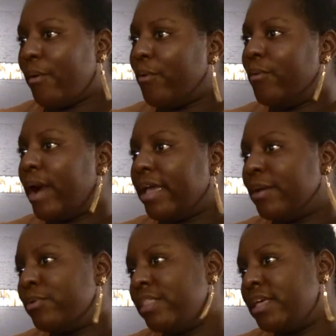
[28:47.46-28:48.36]
Who I
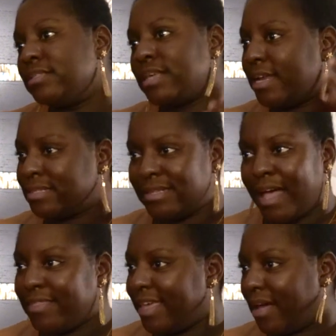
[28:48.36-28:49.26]
am on the inside is
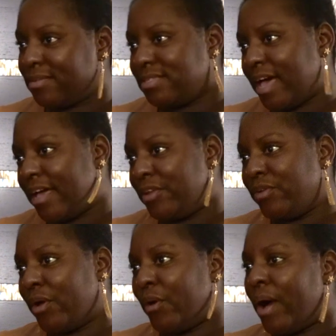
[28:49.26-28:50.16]
not the outside.
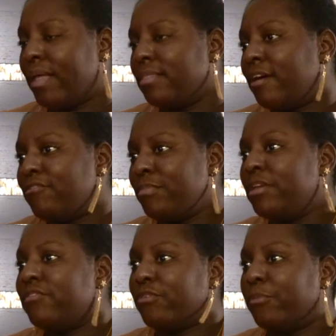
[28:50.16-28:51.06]
I love
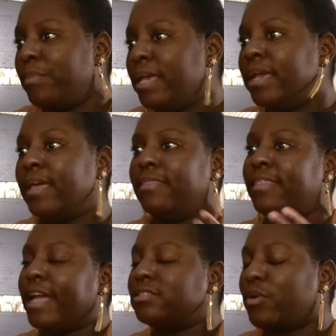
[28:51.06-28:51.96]
me for me, and
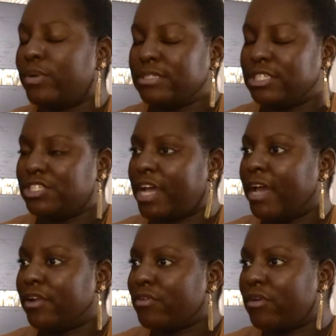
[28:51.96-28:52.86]
that's going to
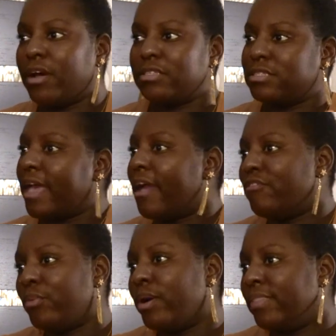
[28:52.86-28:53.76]
shine across to
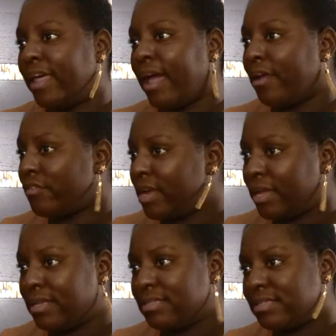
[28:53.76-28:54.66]
everyone that I
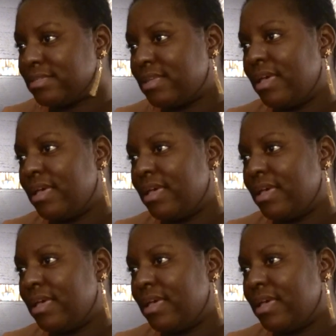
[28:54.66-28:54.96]
grace.